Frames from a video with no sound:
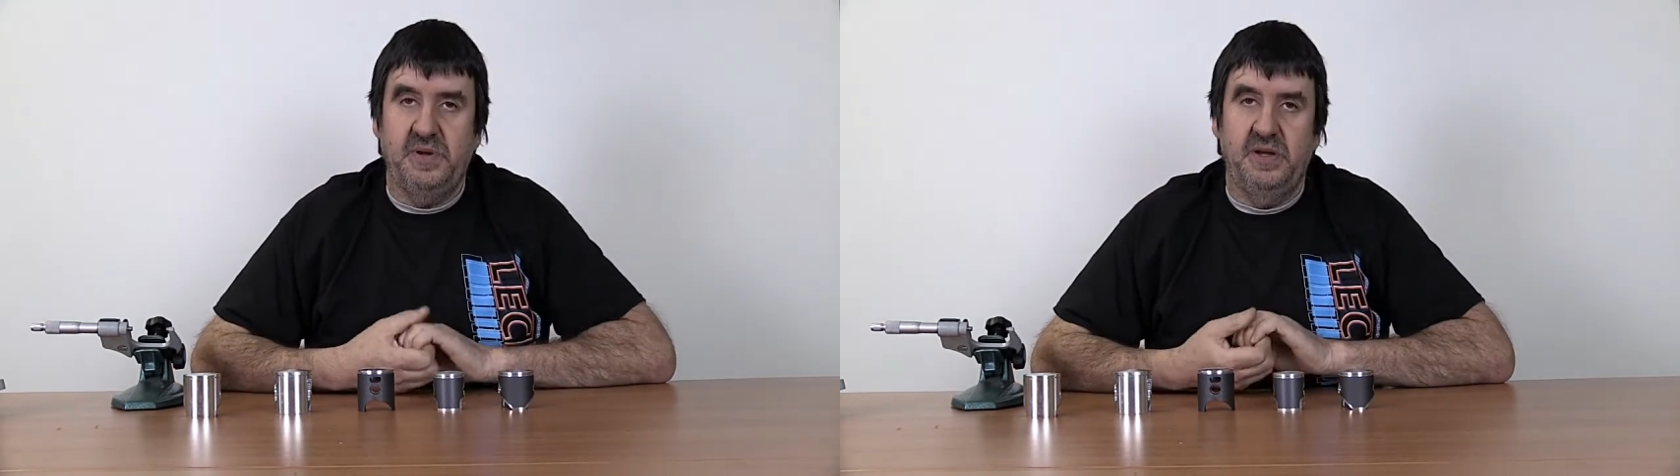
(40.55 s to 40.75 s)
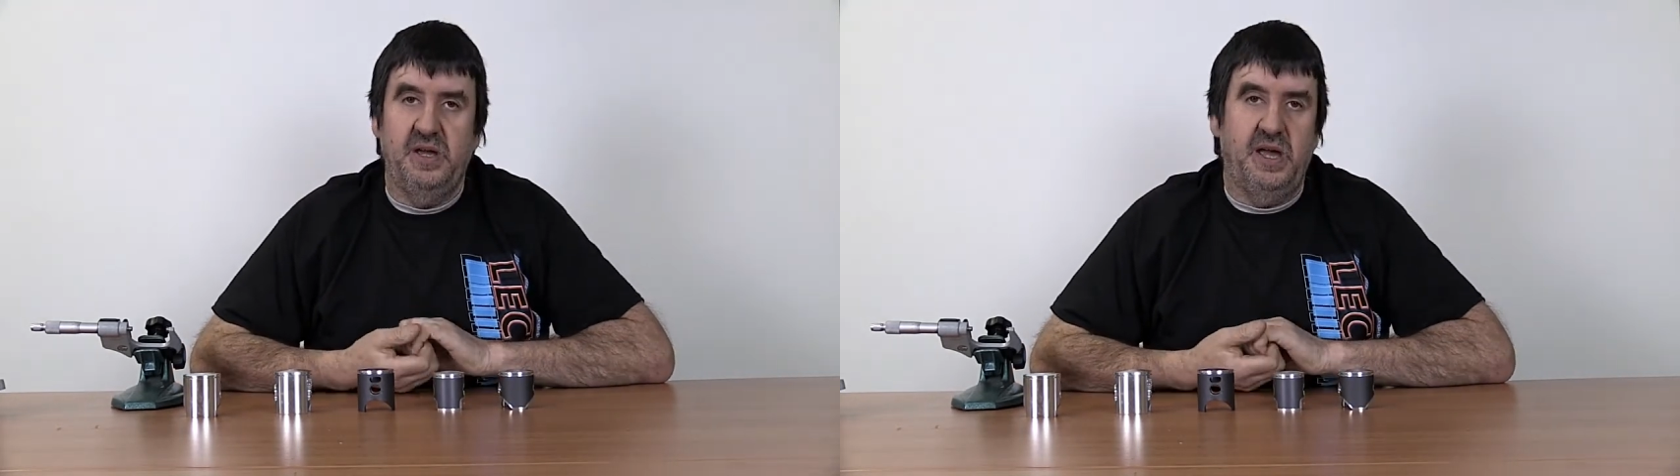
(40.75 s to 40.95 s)

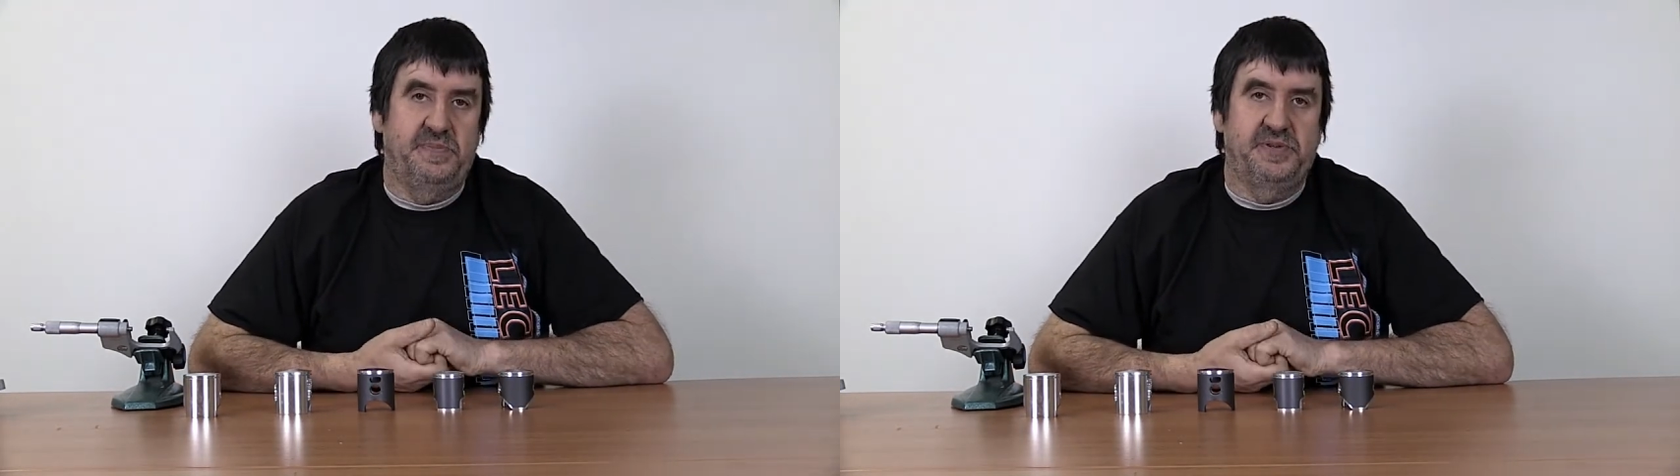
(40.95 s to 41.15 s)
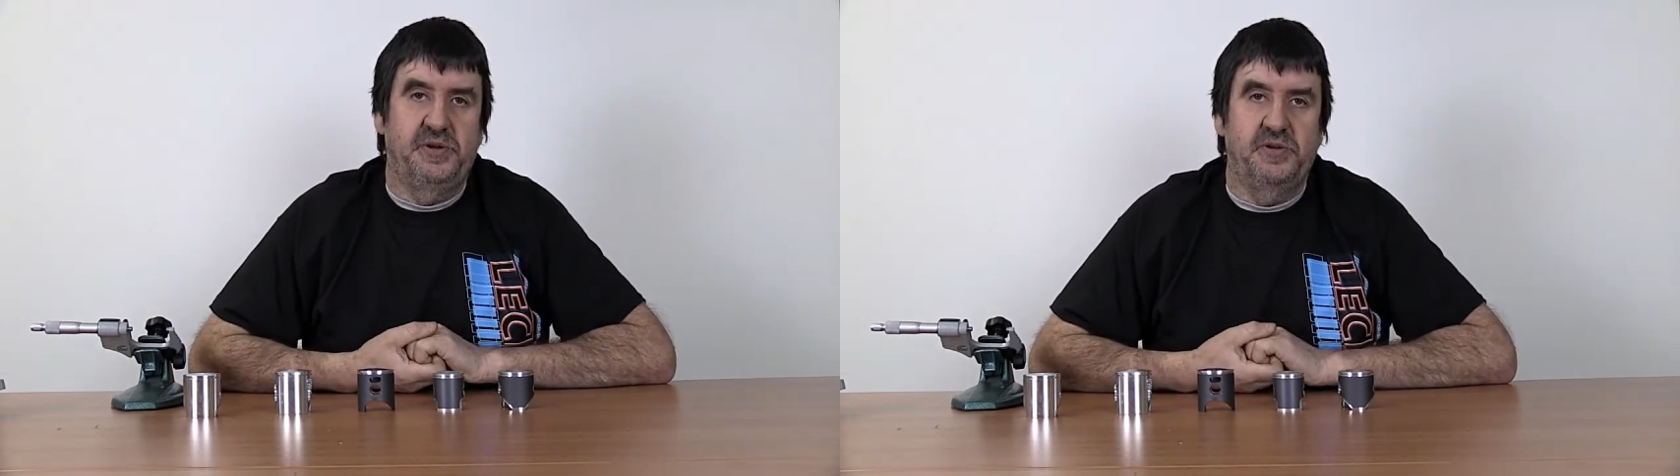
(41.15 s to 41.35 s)
but
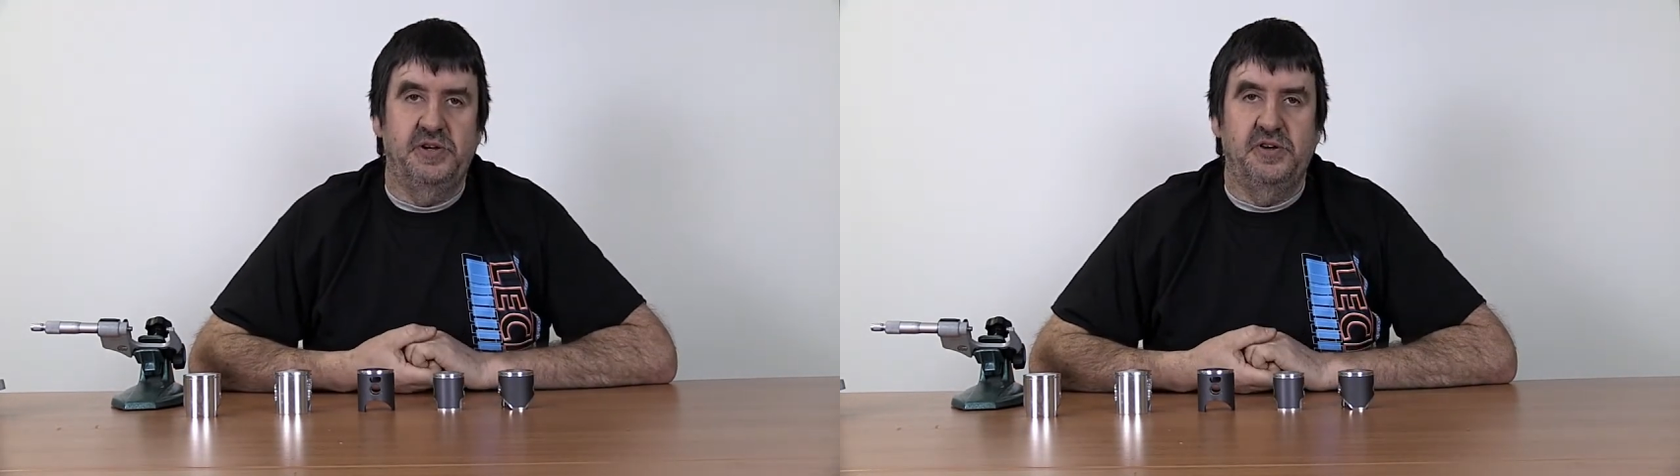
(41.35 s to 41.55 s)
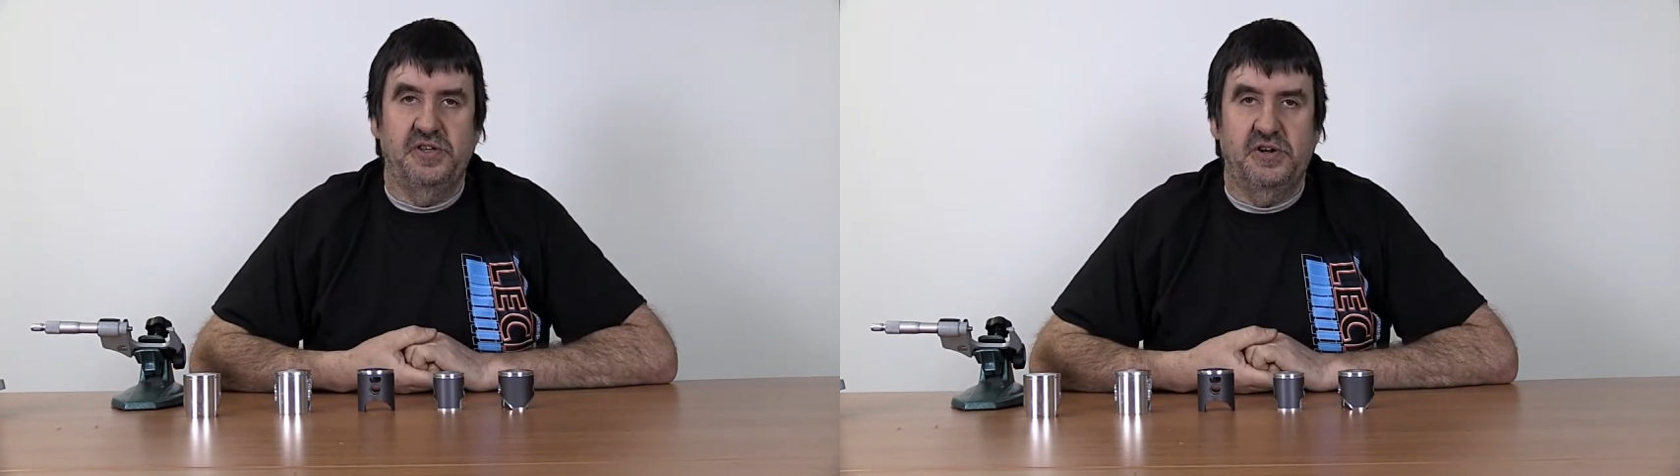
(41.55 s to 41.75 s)

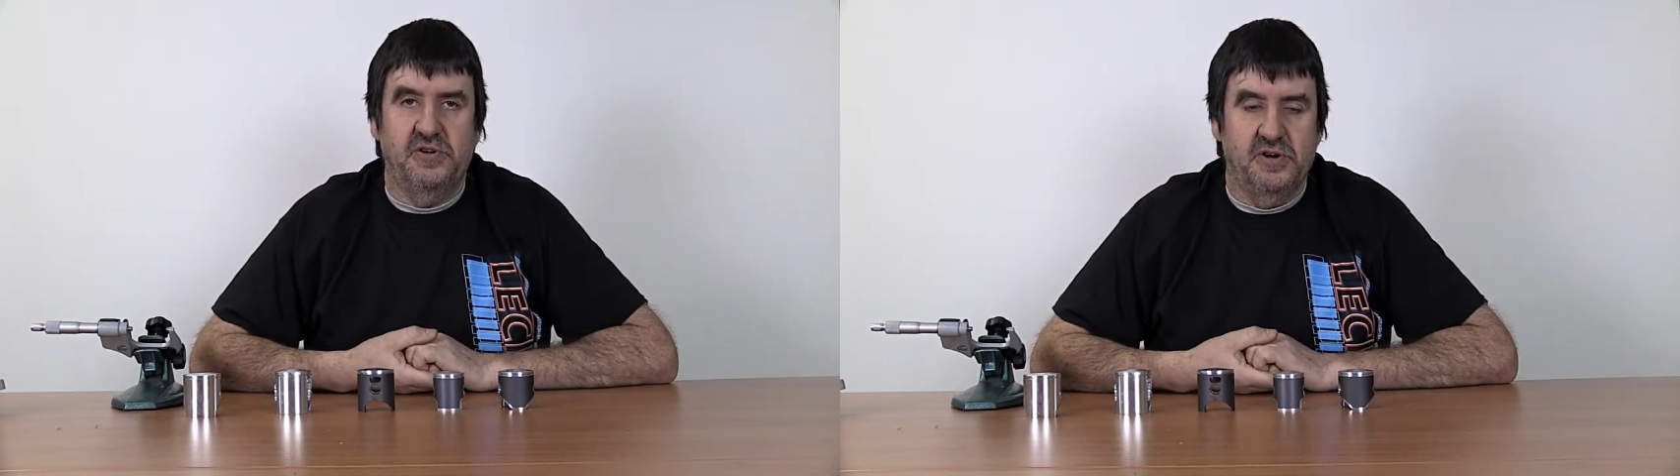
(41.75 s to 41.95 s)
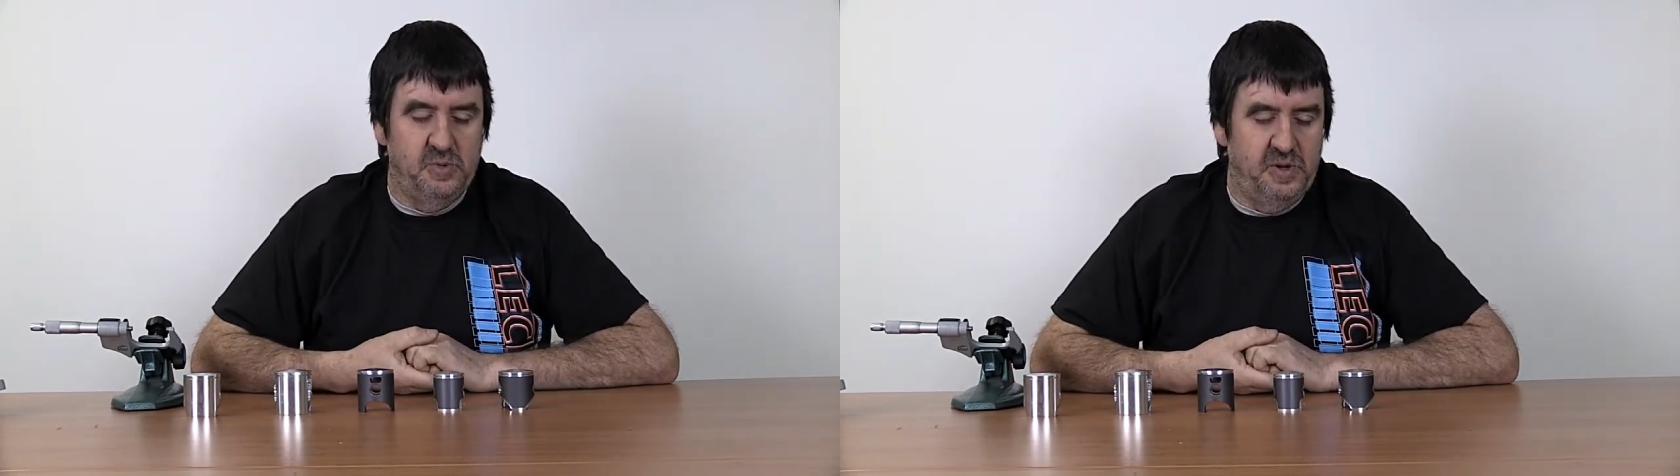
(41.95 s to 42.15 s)
absolutely nothing
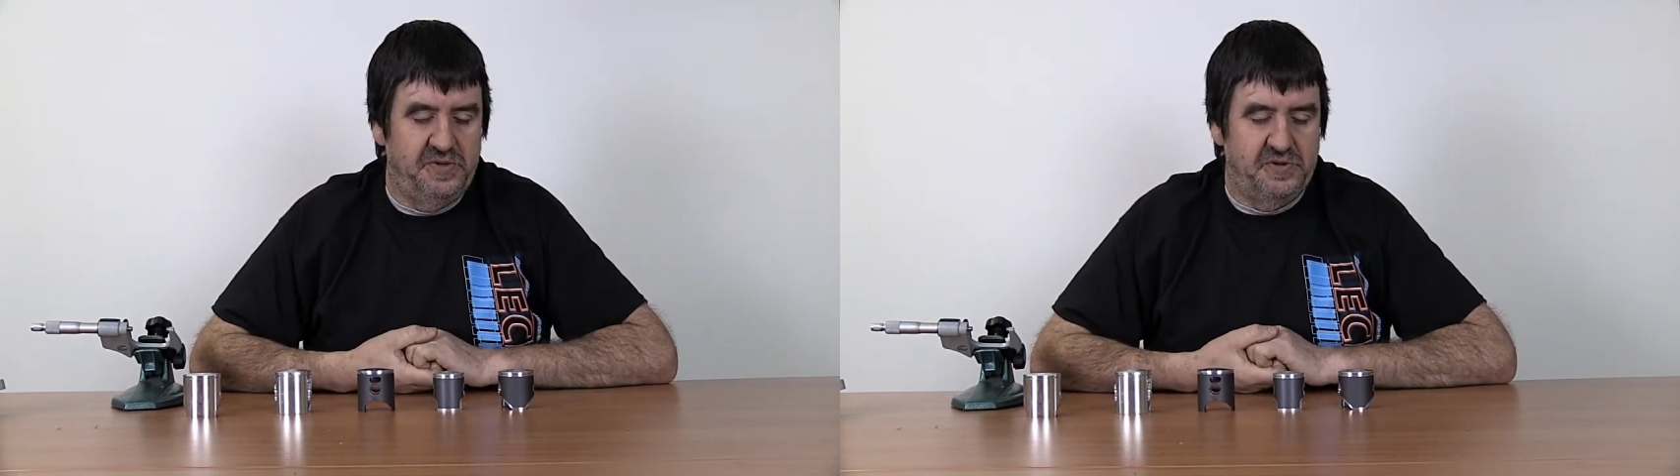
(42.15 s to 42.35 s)
wrong with